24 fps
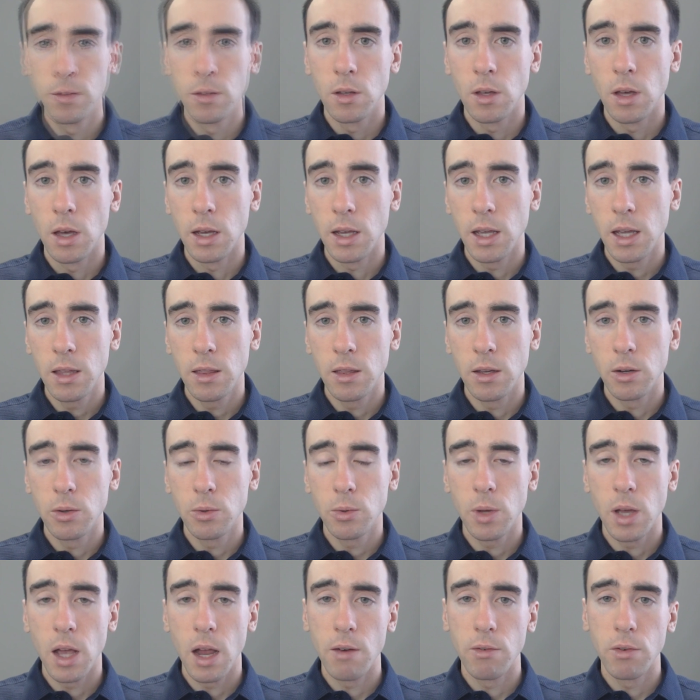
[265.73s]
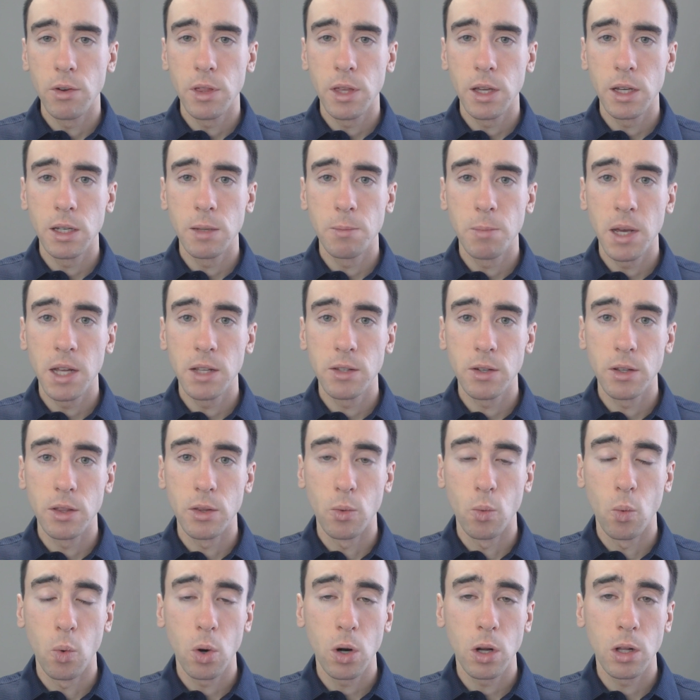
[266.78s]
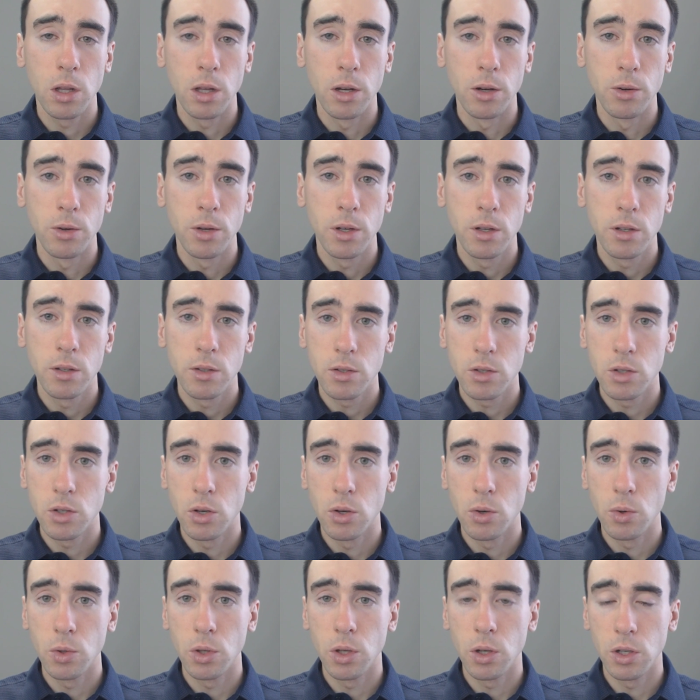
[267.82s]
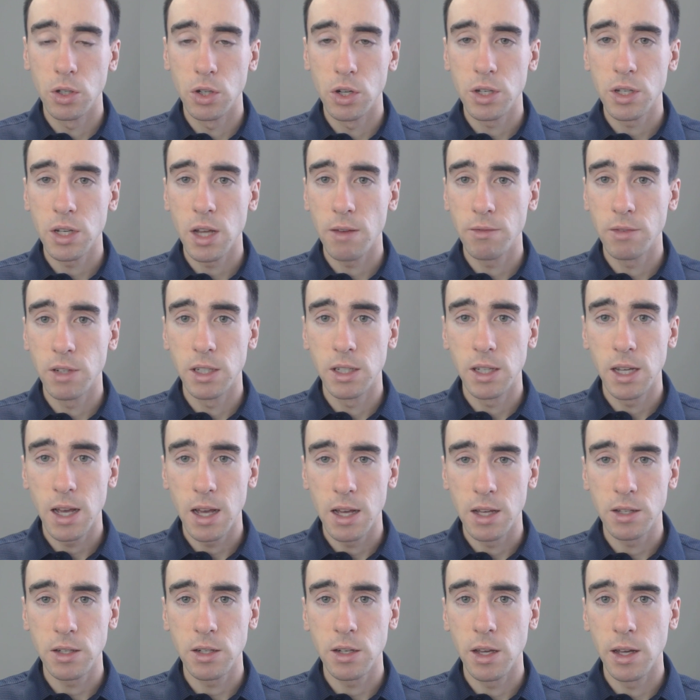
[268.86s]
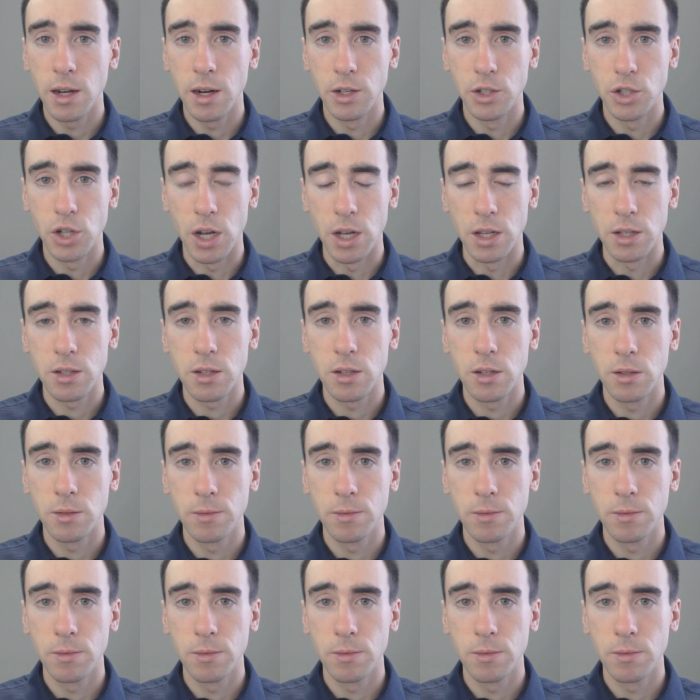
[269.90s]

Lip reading: Again though, everything depends on the workload, so you'll just have to test and adjust.